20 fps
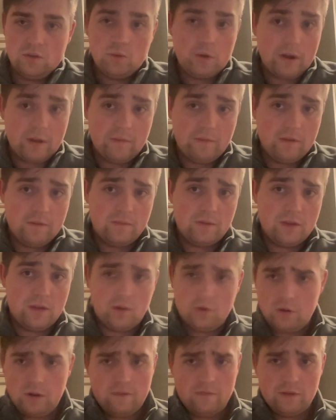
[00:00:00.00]
2050
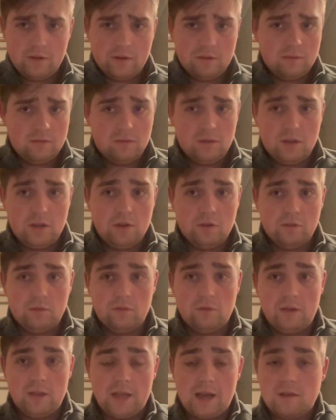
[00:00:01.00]
or even the year
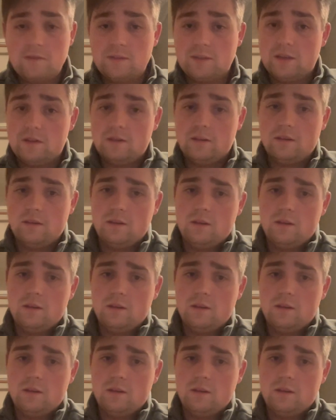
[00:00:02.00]
3000.